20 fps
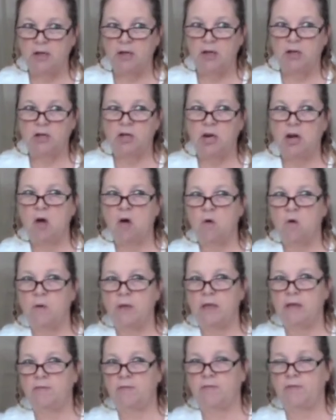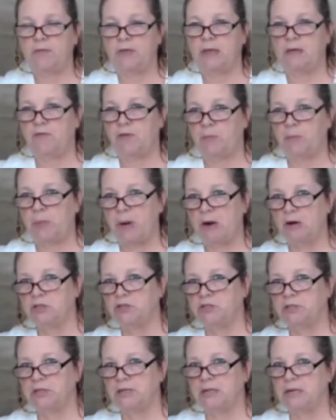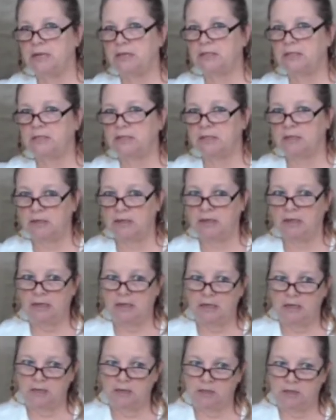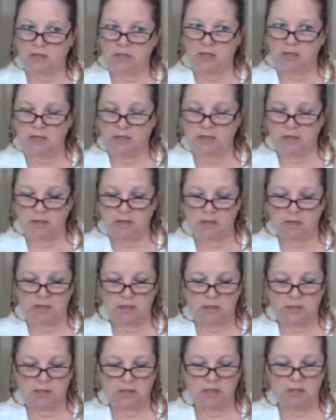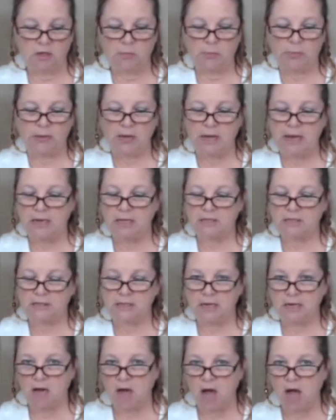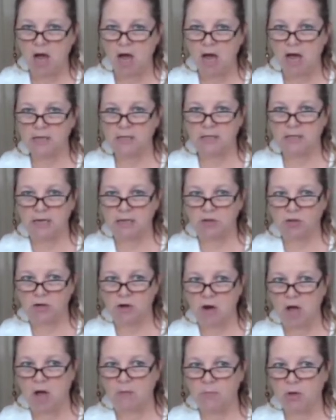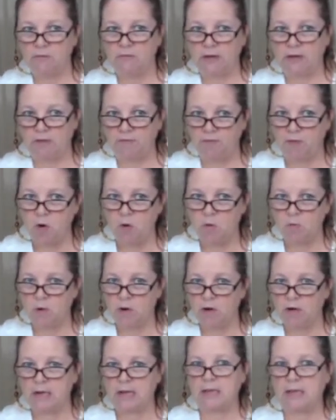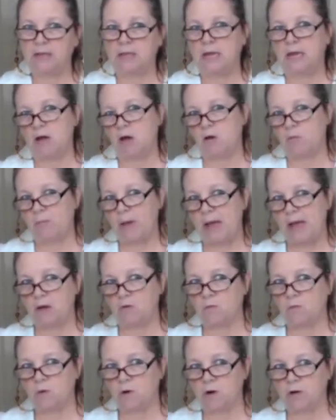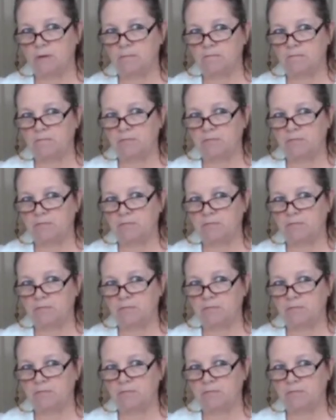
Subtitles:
You know, if a person gets to the place in God that they're not moving forward and they go backward,